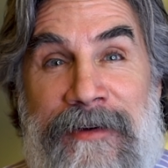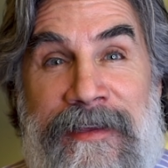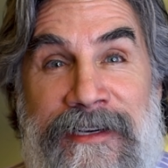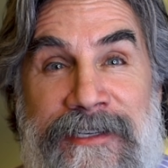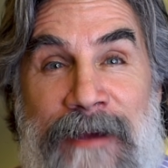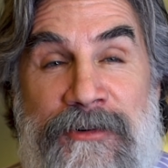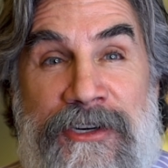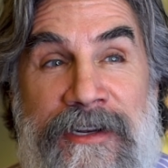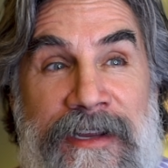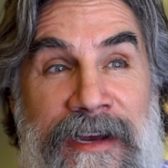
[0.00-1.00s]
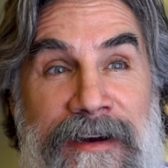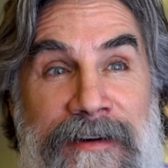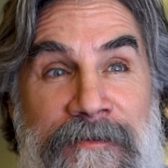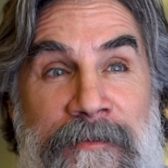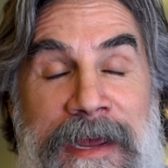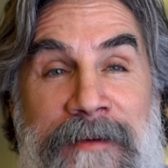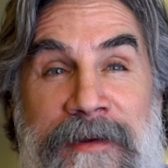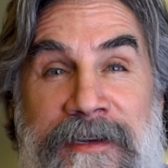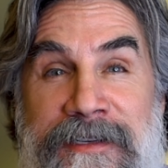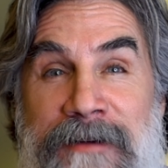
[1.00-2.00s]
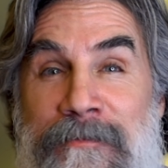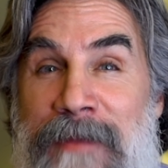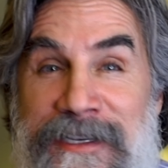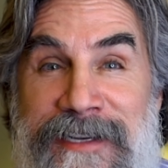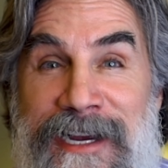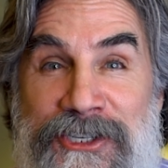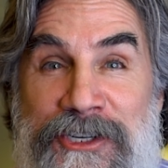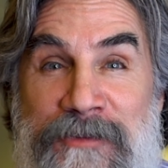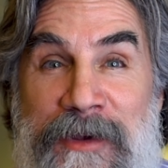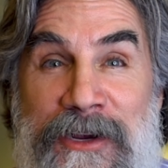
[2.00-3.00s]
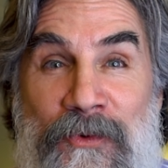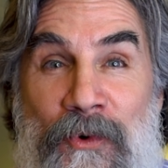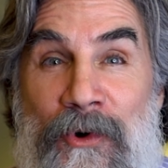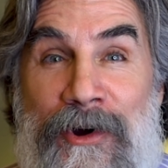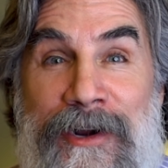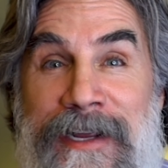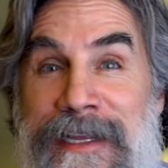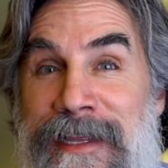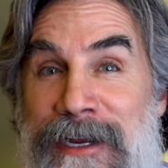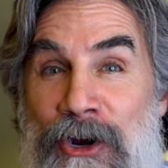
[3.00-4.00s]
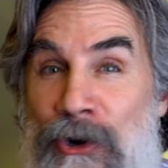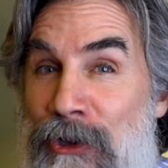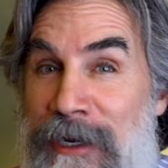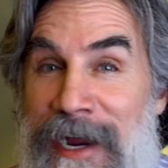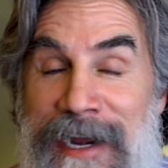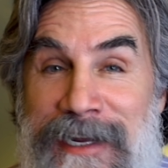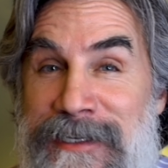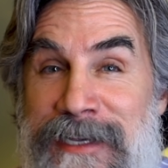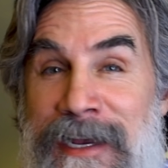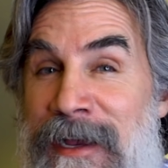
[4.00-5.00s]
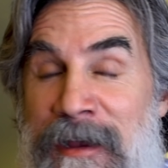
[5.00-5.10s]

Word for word: with the exception of maybe some mustaches being worn in the early 80s,